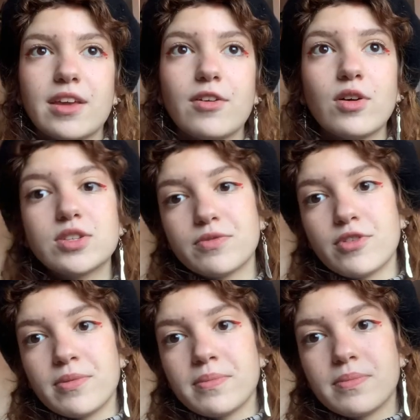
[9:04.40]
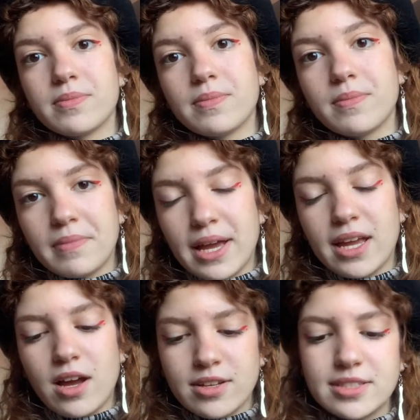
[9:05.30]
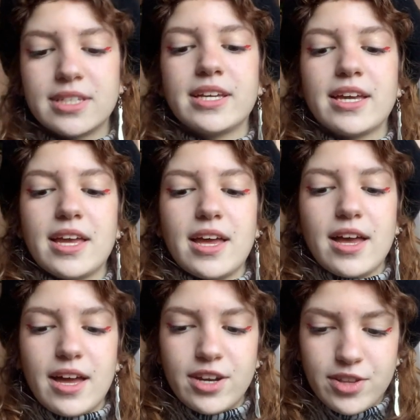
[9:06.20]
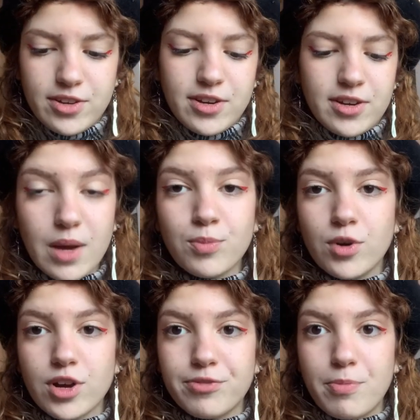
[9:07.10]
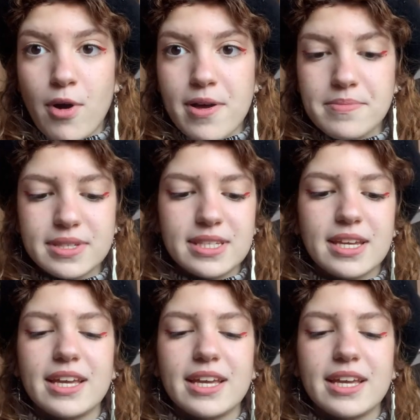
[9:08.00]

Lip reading: also from my aunt, another book of poems.